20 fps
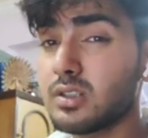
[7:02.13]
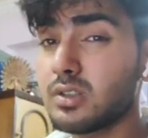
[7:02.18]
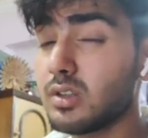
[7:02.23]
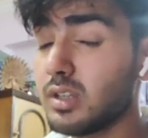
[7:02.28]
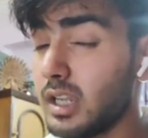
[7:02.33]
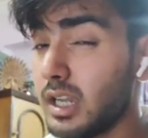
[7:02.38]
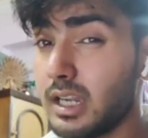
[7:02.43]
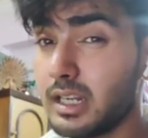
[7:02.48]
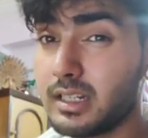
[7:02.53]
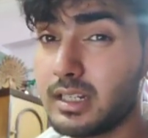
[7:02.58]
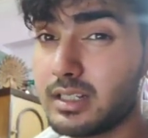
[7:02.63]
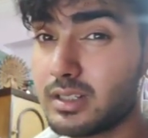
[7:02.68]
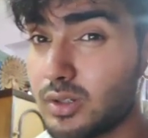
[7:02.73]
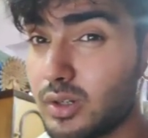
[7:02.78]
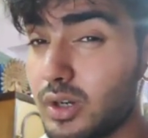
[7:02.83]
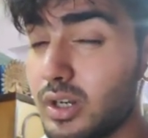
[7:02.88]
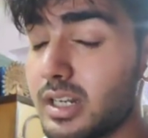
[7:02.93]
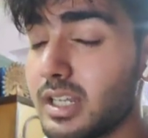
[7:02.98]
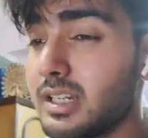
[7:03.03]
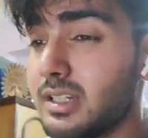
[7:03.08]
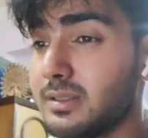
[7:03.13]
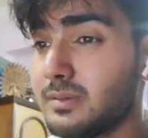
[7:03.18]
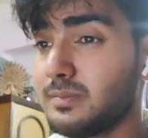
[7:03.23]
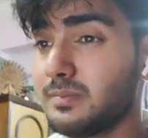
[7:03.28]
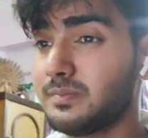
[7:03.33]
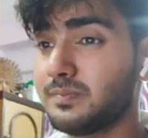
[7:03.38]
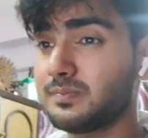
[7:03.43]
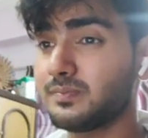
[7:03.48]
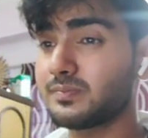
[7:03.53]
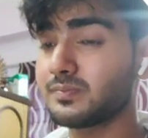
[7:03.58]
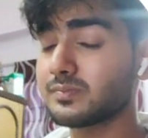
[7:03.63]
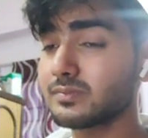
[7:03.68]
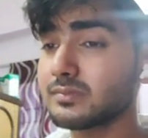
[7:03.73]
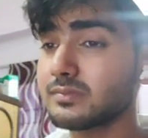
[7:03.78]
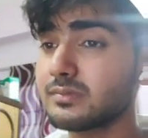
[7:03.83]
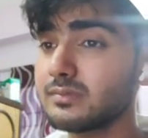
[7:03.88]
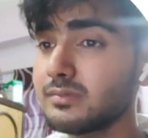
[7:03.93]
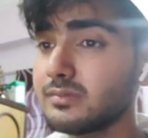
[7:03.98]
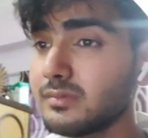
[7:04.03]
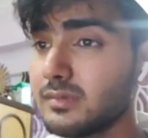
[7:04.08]
So yeah, it is good.
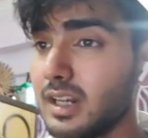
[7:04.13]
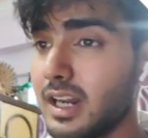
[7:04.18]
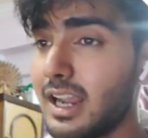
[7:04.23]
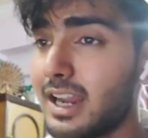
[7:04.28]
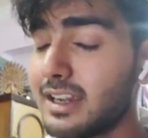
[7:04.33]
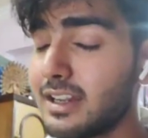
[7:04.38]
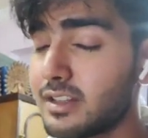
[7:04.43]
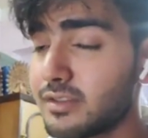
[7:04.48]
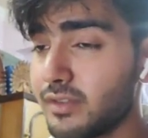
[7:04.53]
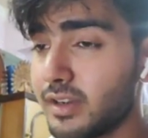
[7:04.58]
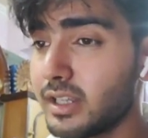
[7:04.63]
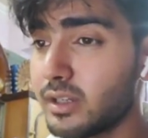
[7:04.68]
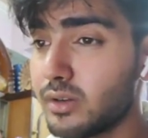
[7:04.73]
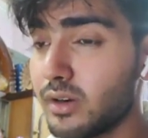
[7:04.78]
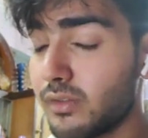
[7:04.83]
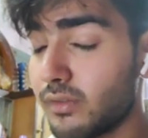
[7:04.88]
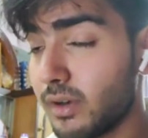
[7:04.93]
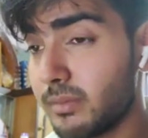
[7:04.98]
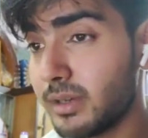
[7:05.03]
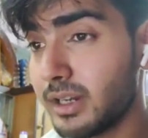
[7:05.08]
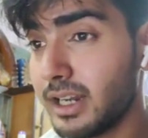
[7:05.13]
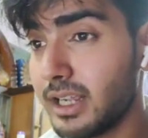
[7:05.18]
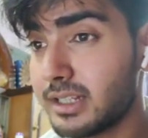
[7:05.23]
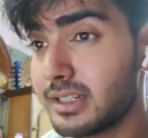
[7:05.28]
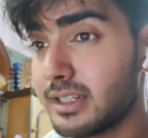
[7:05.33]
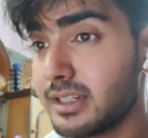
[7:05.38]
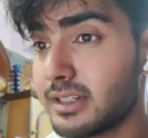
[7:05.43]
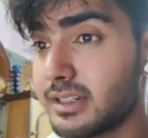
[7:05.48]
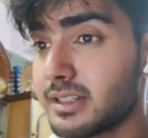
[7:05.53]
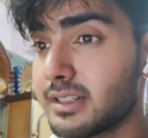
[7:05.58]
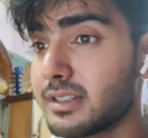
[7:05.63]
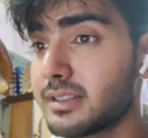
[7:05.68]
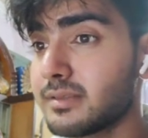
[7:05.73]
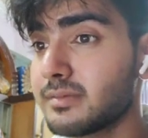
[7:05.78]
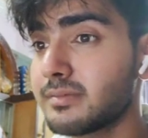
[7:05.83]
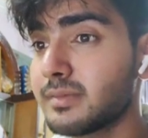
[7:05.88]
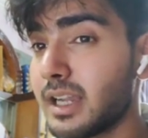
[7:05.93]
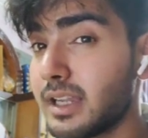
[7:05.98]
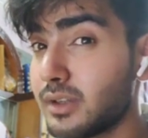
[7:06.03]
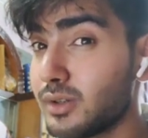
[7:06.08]
It is very good from the last years.
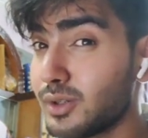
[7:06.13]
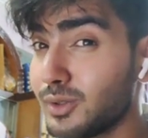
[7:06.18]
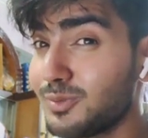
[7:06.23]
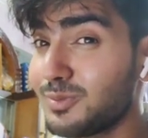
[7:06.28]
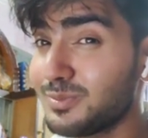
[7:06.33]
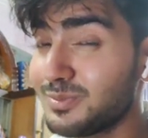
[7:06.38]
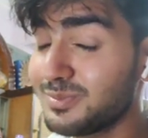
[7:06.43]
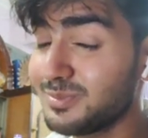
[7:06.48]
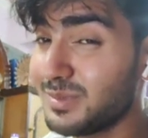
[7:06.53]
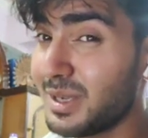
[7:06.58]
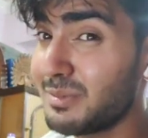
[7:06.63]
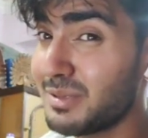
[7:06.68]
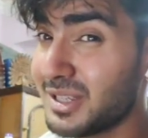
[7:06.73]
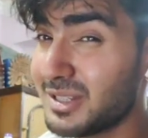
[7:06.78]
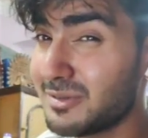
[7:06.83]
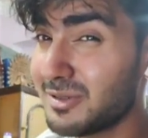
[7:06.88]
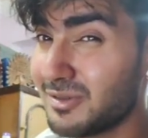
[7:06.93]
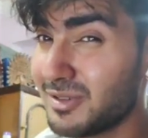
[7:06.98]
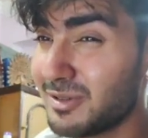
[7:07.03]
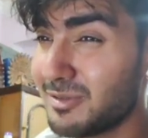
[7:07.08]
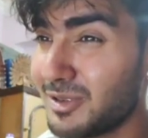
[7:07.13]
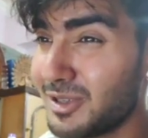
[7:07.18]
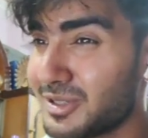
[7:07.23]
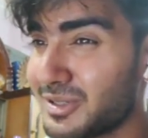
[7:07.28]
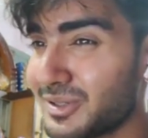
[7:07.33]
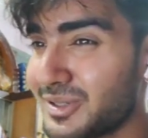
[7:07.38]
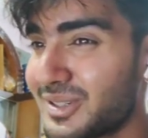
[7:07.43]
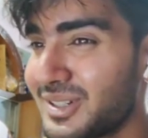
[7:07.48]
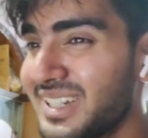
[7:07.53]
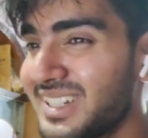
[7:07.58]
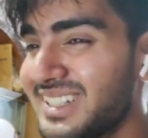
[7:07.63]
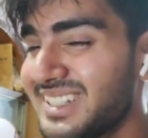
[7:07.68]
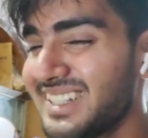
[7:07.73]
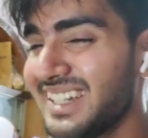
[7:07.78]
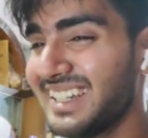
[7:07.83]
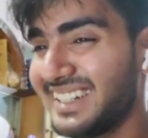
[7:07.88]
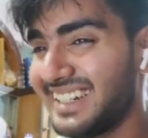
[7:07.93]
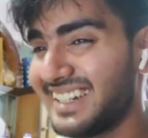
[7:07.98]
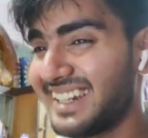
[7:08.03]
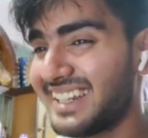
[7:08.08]
I hope my placement will be also good
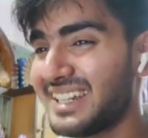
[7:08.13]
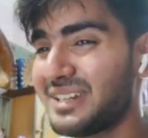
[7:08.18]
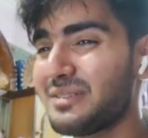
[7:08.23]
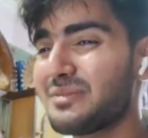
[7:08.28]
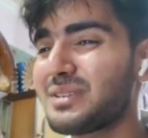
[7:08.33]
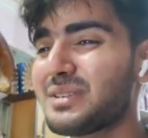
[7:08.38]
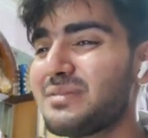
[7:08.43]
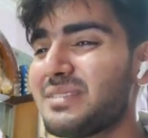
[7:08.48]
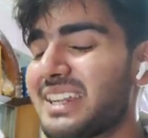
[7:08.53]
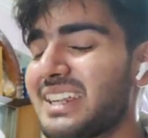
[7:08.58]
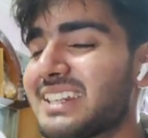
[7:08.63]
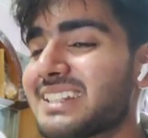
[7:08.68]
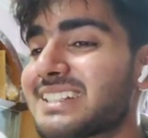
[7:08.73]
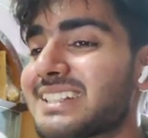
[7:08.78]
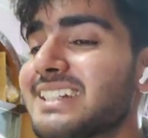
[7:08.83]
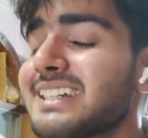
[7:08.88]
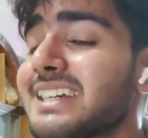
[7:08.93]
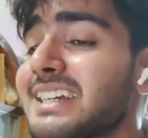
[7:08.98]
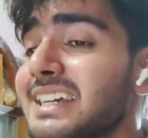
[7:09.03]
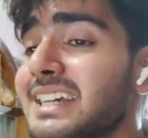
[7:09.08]
in the upcoming years.